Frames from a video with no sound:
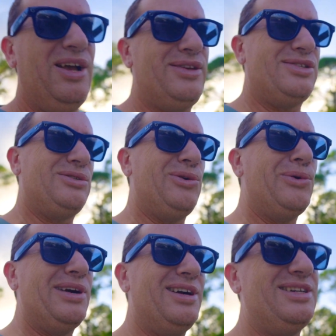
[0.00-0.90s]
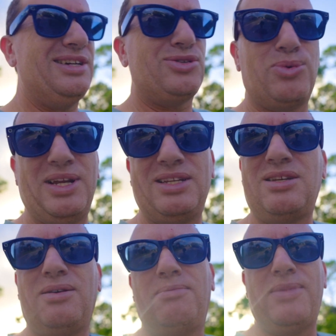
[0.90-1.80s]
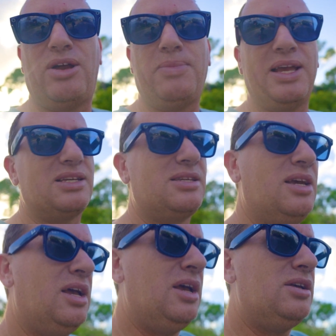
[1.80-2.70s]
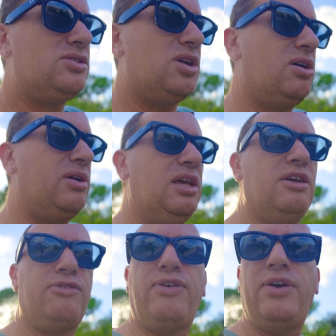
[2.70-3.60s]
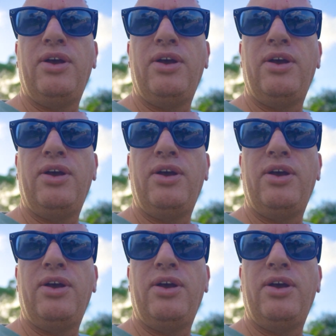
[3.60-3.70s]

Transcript: the store does rent mountain bikes. So if